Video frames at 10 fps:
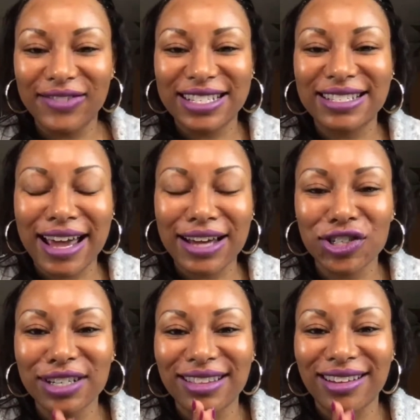This is
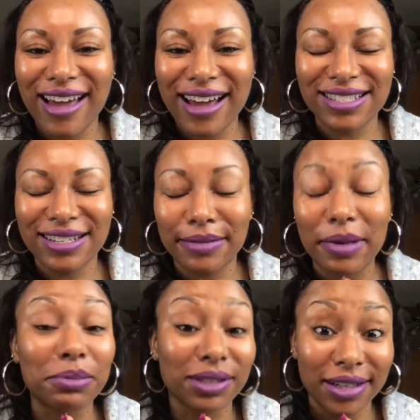actually the last tip.
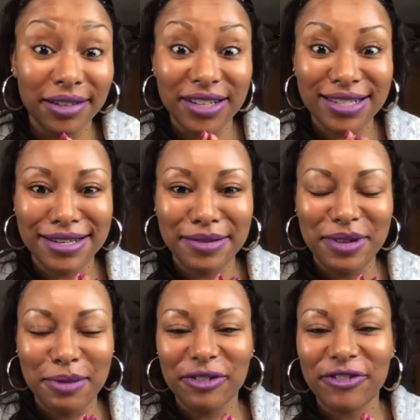I believe it's tip
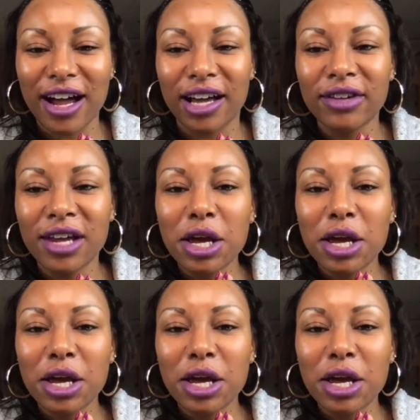number 5.